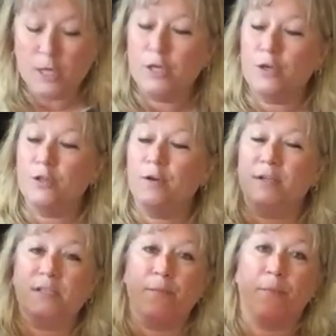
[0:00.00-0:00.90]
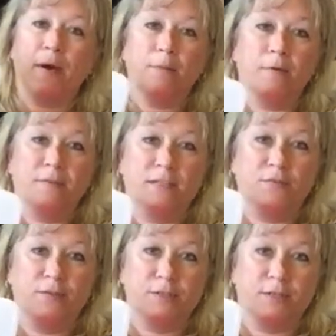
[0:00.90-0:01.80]
You'll notice the bottom of these
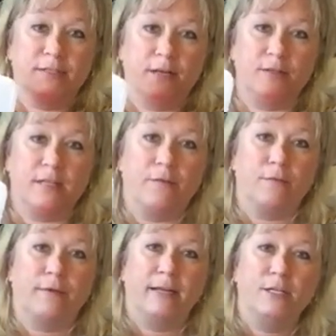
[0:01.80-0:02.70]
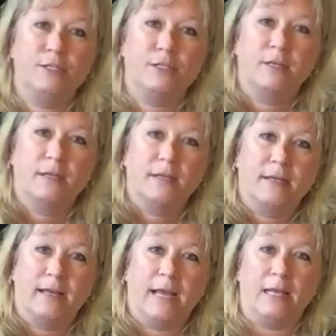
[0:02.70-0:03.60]
freezer containers have a ridge
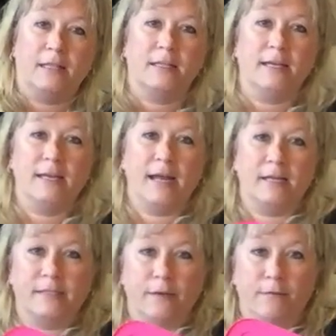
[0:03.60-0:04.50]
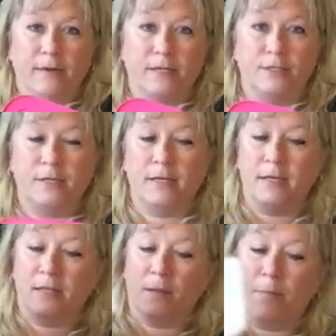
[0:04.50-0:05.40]
and the lid has a ridge.
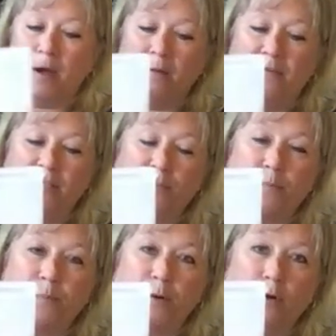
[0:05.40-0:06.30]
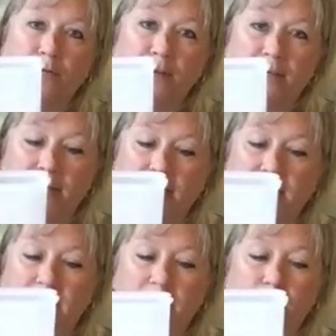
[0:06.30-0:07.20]
The bottom fits
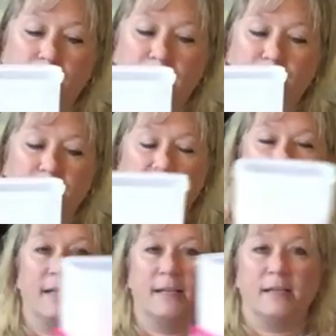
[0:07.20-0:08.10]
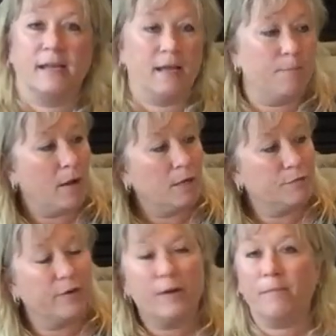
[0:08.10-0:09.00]
perfectly in the ridge, so they sit and mod
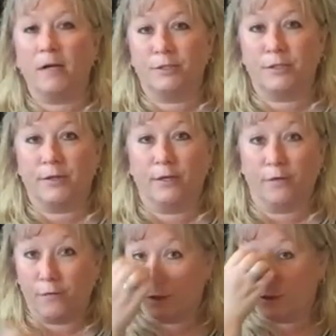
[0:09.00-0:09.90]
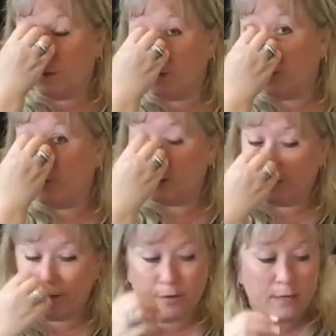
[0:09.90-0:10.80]
very modular in your freezer or your
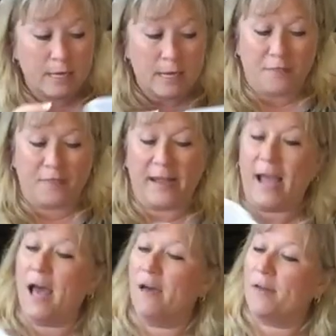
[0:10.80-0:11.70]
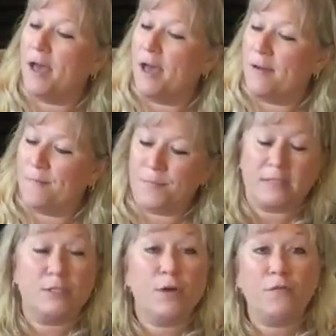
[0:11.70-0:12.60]
refrigerator. They have um,
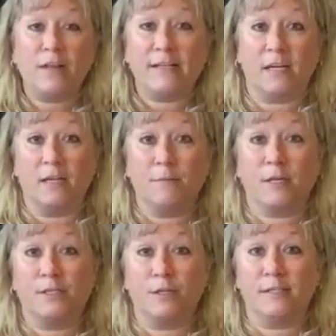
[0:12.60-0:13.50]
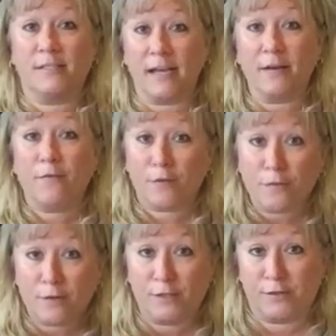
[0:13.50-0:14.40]
snowflakes on them because they're designed for the
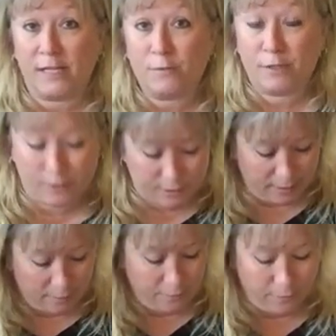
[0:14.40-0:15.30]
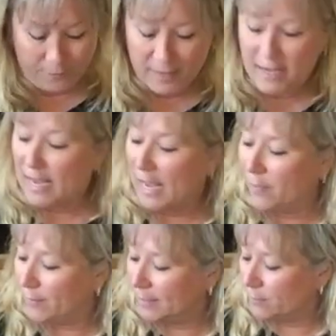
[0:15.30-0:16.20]
freezer. That's what they're designed for. And
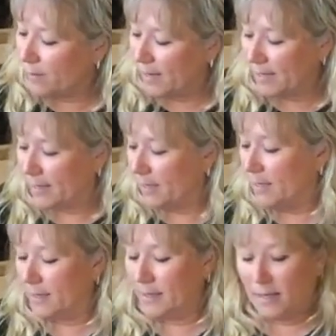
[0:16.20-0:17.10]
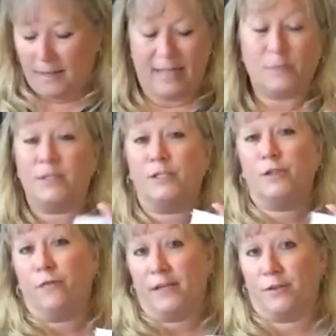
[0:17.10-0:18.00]
the reason why that's what the
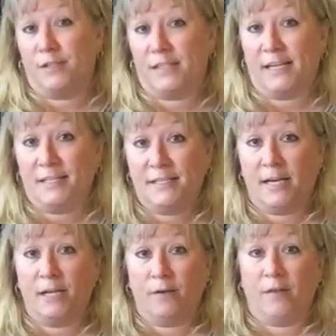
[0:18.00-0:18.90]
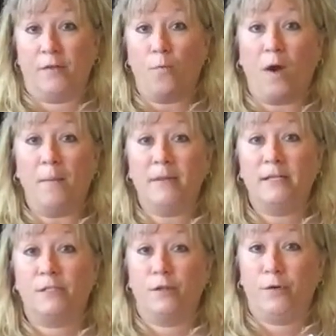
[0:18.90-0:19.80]
snowflakes are designed to tell you. And they're wobbly
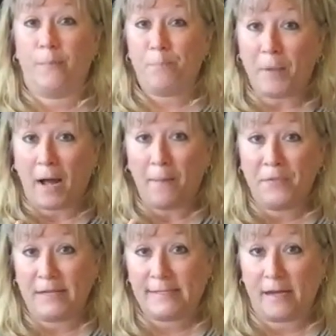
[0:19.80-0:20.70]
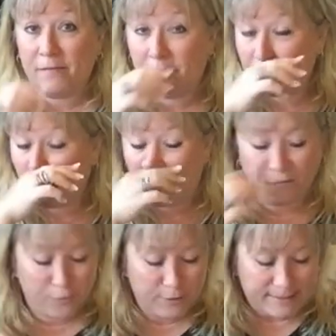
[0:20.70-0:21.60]
so you can pop things out of them. So if you
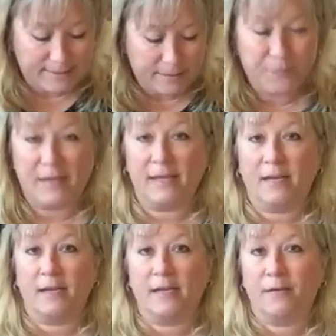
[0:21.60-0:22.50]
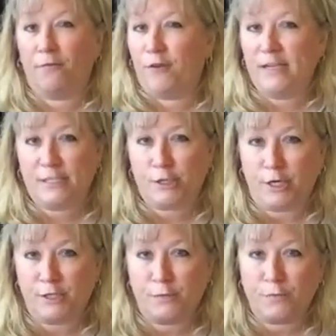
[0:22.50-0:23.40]
freeze something and it freezes
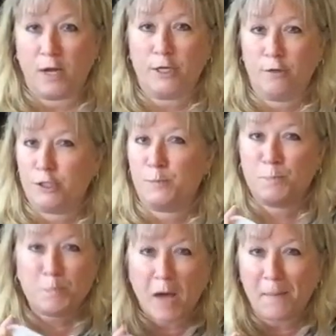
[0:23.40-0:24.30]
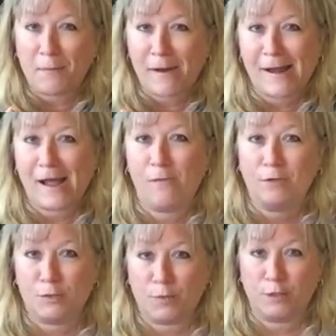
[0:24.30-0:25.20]
hard as a rock, you can just pop it right out,
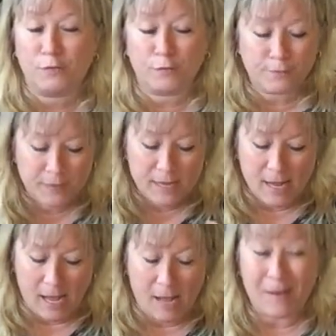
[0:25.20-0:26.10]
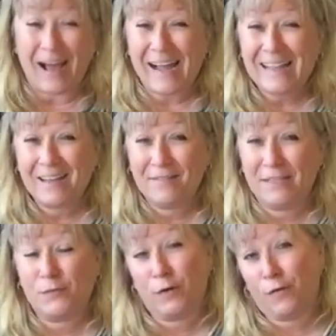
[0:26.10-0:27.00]
which is wonderful. Um, I love
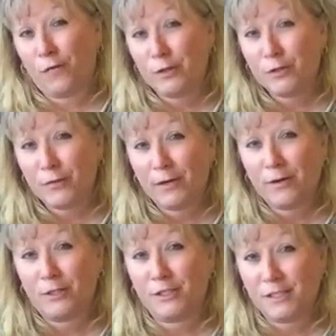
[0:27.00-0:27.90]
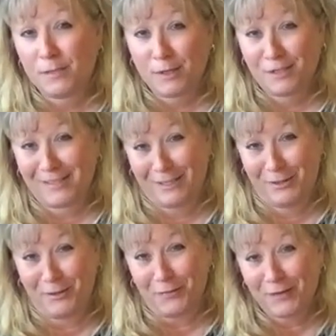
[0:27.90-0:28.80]
these for your refrigerator just as much as I do
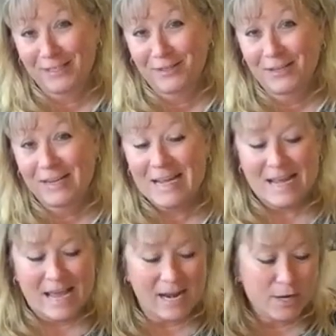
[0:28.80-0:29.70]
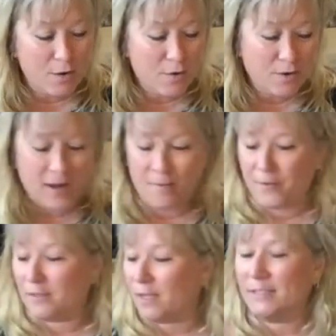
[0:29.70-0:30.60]
your freezer. And I know um,
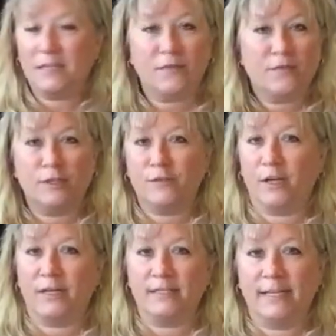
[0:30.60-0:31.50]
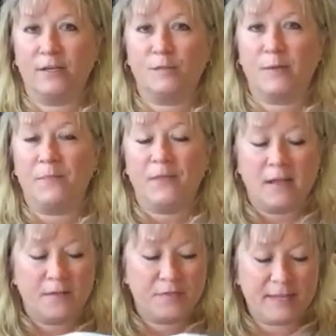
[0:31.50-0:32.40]
there's lots of different refrigerator containers, but
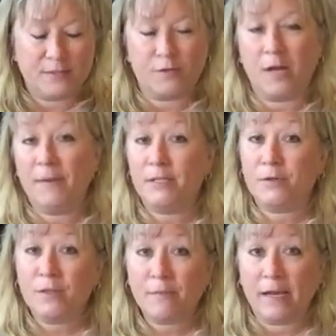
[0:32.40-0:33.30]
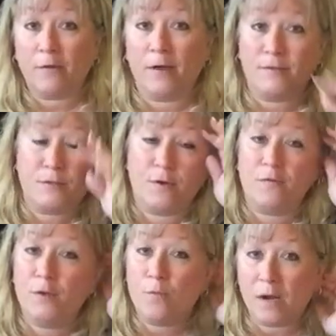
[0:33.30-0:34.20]
these are not made to go in the microwave. So
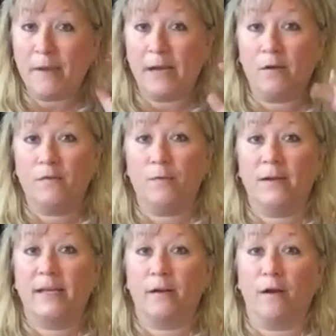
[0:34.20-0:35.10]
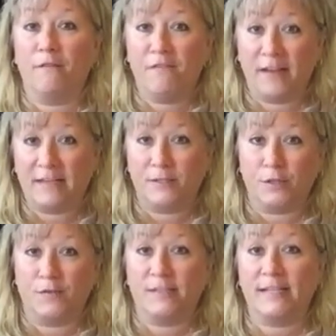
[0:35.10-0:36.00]
if you want a microwave, you want to get our Vent 'N
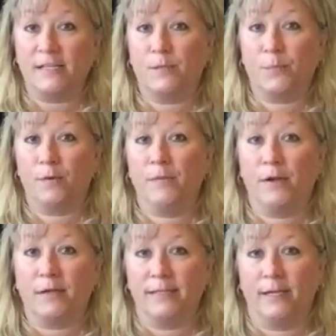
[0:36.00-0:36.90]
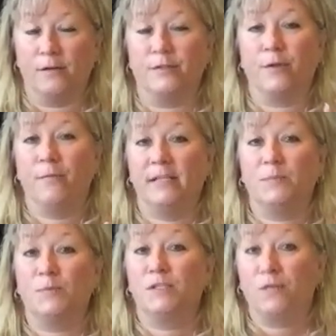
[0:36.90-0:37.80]
Serve because that's the premier containers that are
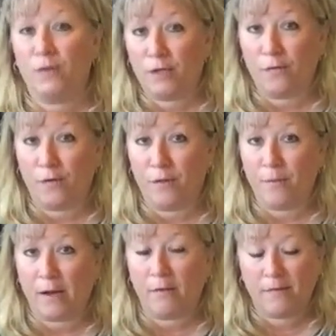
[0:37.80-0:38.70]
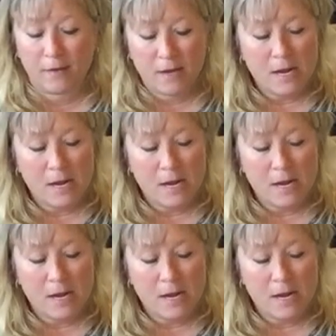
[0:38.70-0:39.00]
made specifically for the microwave.